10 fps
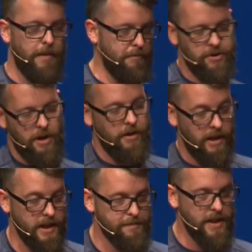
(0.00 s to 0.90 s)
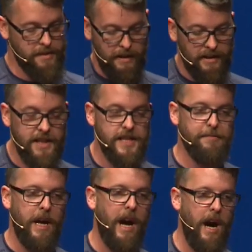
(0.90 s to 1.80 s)
I'm sorry, not expensive, but this is
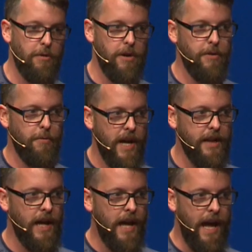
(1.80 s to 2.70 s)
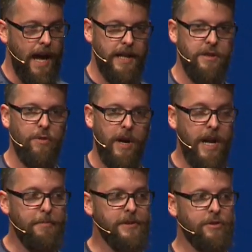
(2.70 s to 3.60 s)
my hourly rate, and you are
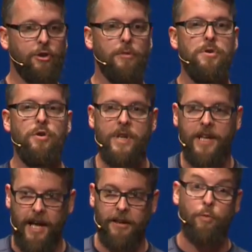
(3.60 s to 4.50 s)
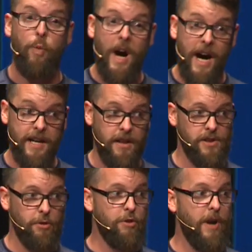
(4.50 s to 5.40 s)
able to communicate why,
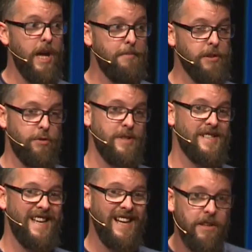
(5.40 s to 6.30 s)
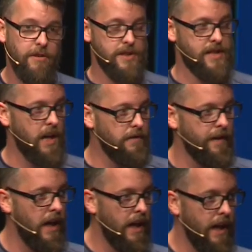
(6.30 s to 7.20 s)
so you're able to sell yourself,
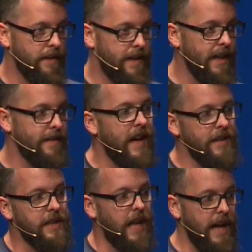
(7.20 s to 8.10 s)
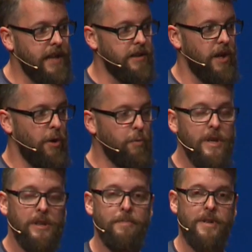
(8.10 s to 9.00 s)
then that client
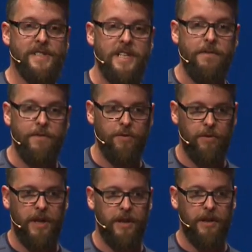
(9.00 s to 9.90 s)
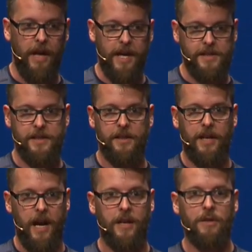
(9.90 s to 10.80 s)
will perceive you as
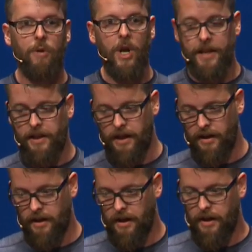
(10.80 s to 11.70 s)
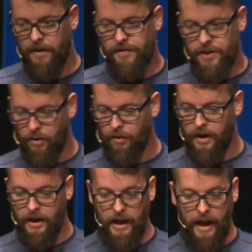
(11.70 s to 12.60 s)
higher quality. So
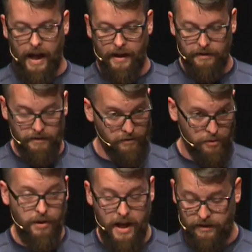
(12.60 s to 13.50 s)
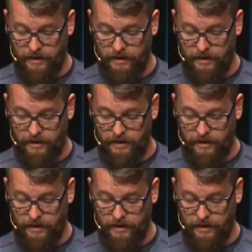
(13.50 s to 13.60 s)
do that.